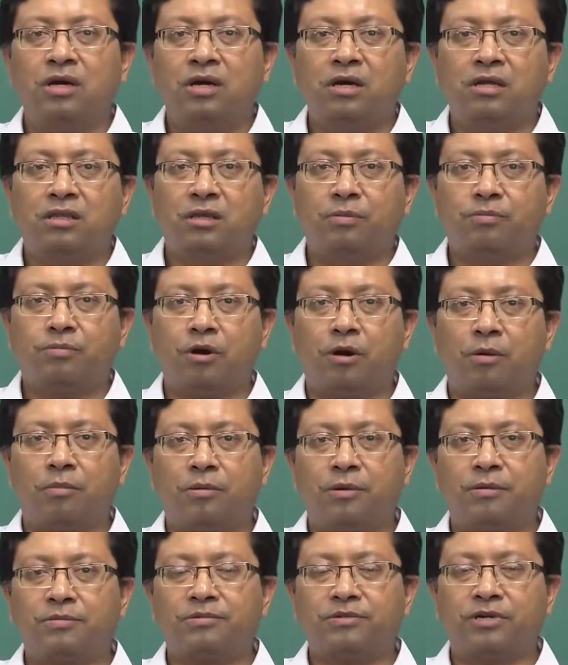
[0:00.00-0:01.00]
the
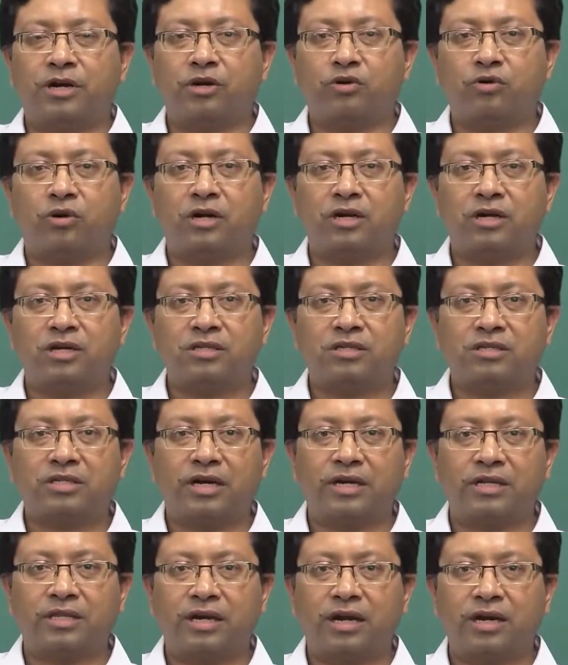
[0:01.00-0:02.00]
problems, try to
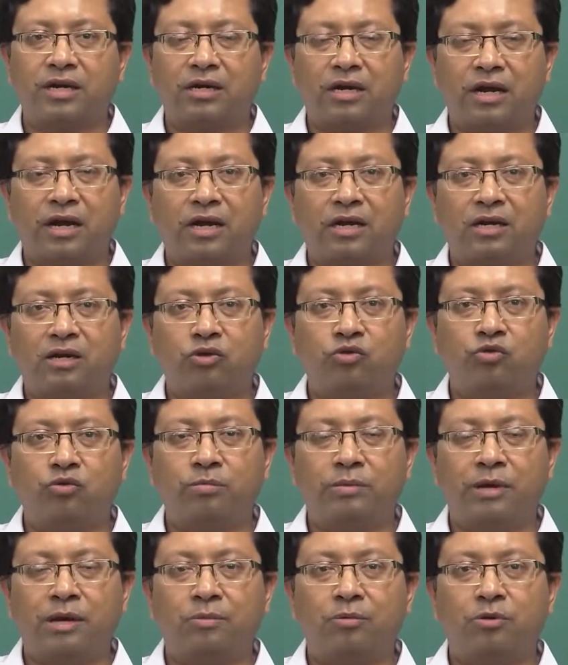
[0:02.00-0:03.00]
understand that, and you will
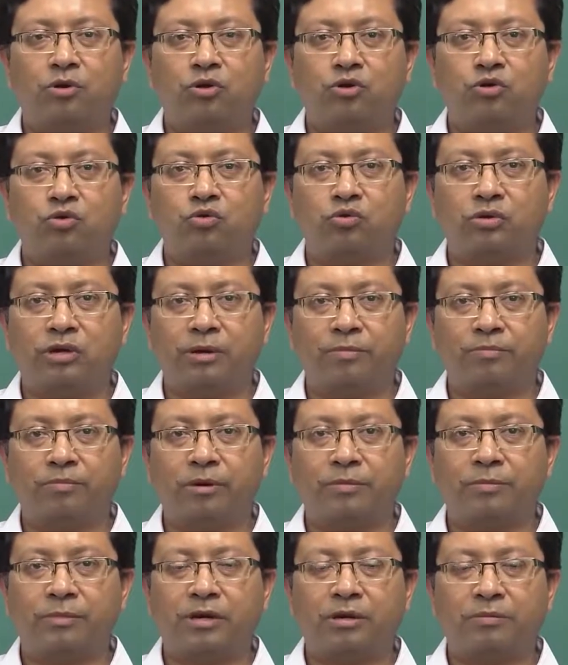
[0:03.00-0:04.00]
be able to
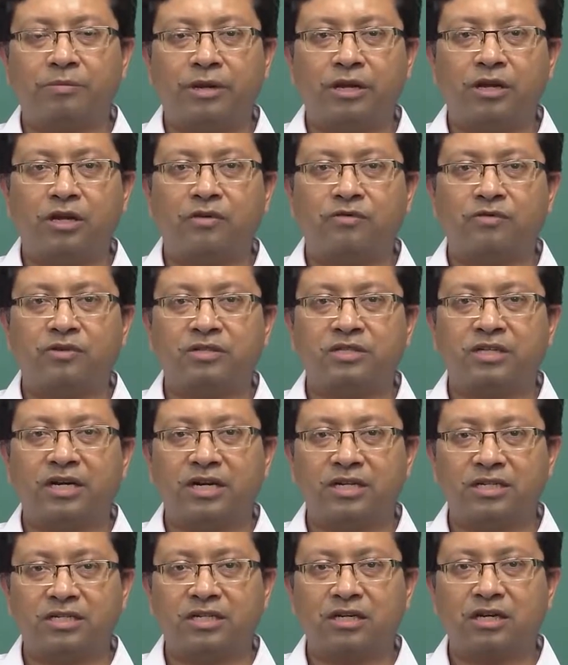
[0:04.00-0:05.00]
implement many of the
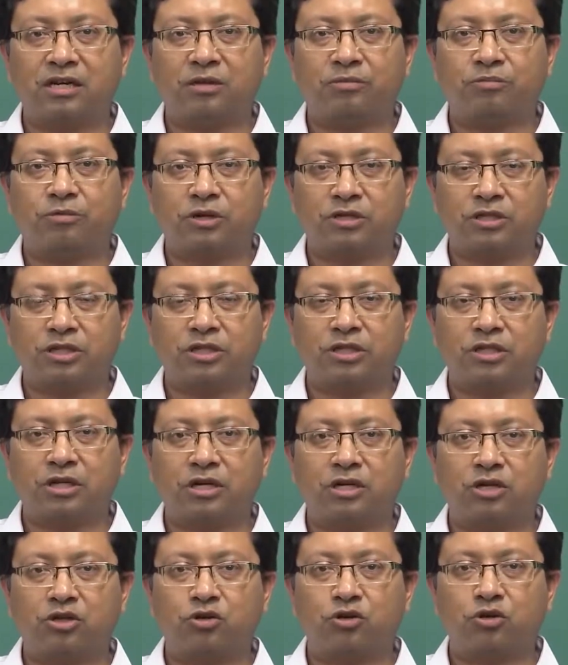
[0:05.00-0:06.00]
statistical process
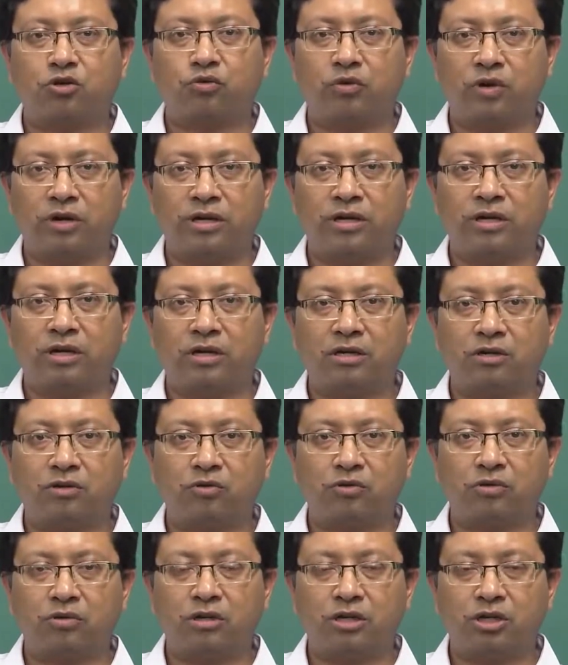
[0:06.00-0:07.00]
control, quality
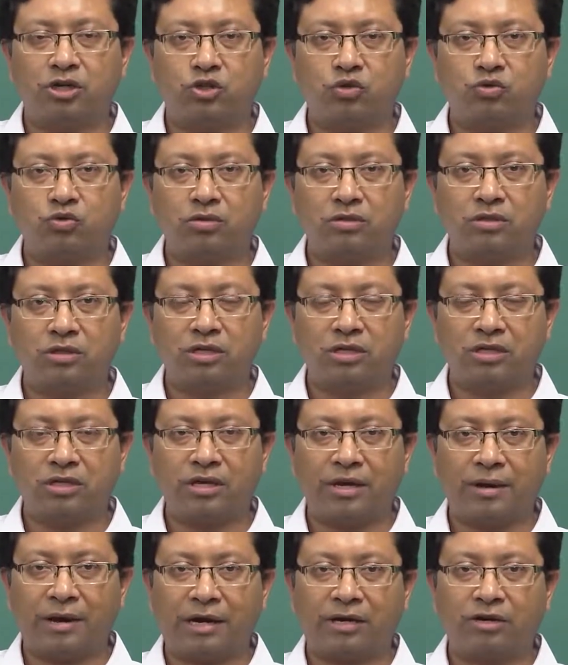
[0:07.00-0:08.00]
control issues in
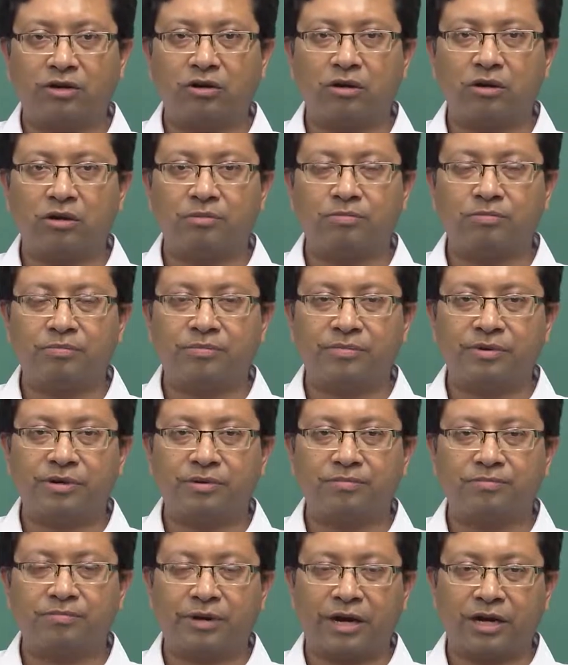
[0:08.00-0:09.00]

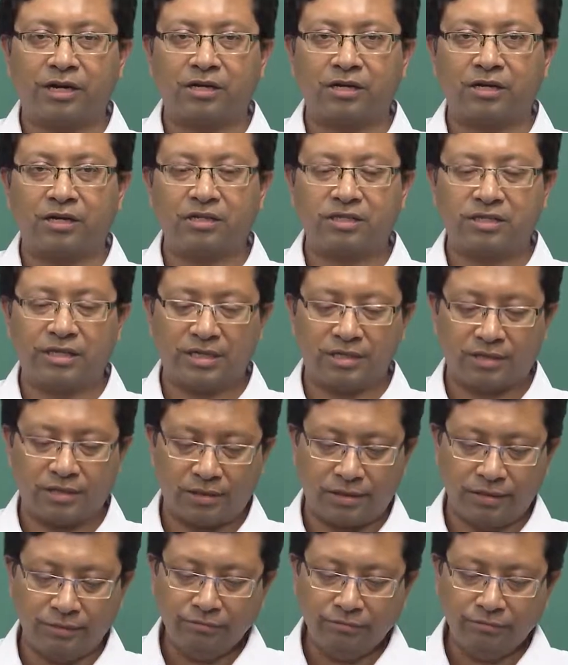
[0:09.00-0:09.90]
practical sense.